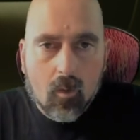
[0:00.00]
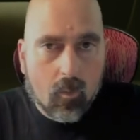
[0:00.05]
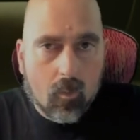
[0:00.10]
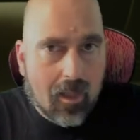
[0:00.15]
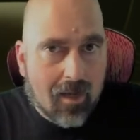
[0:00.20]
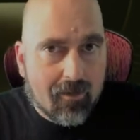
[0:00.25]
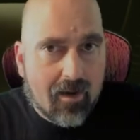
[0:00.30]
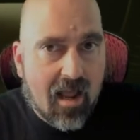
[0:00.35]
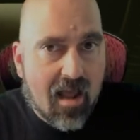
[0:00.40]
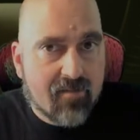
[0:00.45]

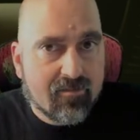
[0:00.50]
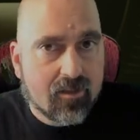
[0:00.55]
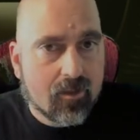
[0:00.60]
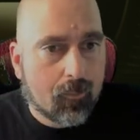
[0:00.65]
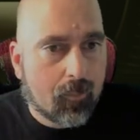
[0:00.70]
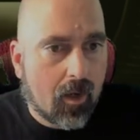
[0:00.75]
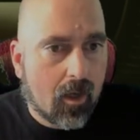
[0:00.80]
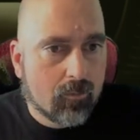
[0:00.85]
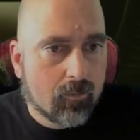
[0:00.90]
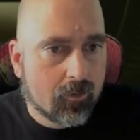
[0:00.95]
without having
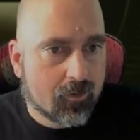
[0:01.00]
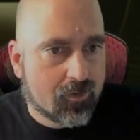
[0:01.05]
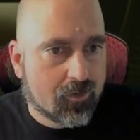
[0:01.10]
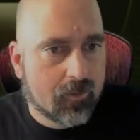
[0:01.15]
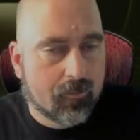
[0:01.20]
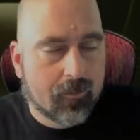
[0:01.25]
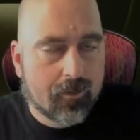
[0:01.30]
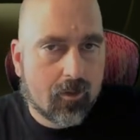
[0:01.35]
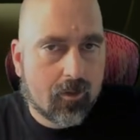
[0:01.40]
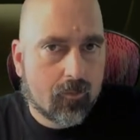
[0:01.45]
to publish
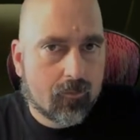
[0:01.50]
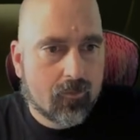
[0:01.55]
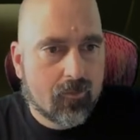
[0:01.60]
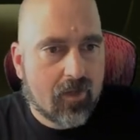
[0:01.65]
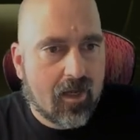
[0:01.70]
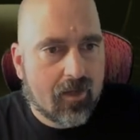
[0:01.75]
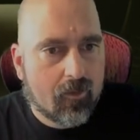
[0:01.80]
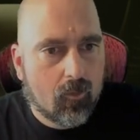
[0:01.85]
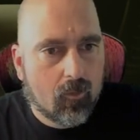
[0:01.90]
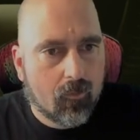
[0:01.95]
them and go through
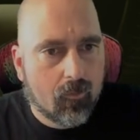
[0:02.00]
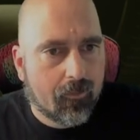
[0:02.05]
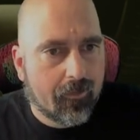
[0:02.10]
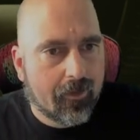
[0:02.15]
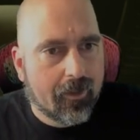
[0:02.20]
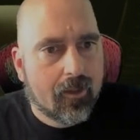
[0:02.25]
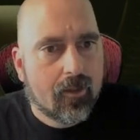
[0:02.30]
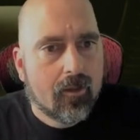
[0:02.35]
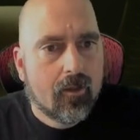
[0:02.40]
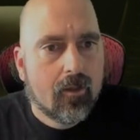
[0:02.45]
that whole
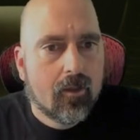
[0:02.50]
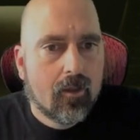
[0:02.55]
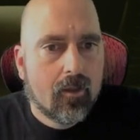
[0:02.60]
thing.